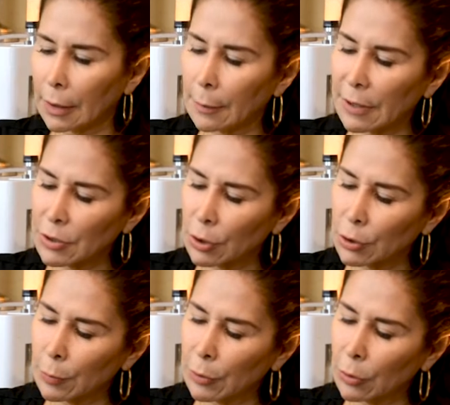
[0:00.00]
I make sure
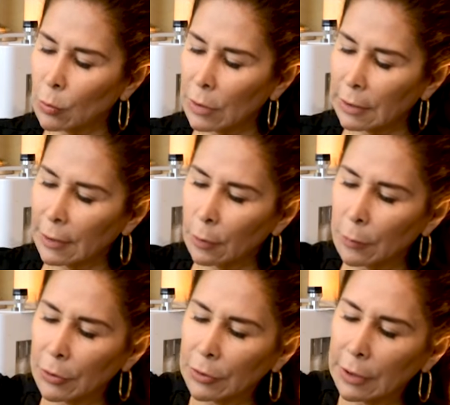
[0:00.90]
to put one little
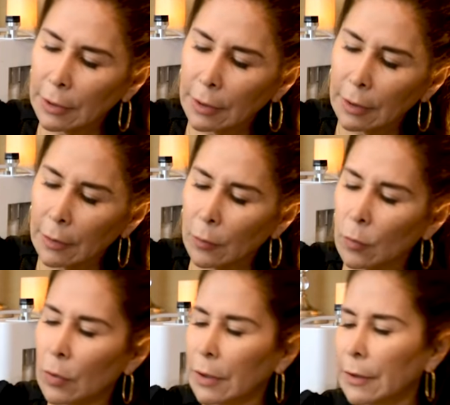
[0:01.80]
point here,
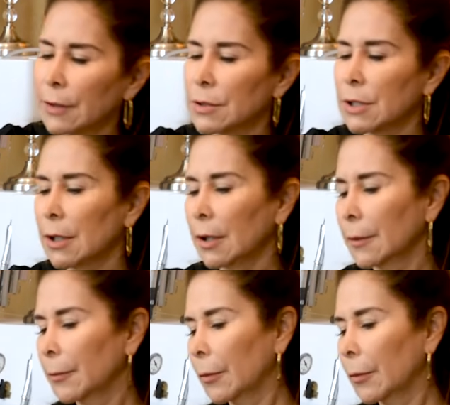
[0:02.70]
one in the cheek,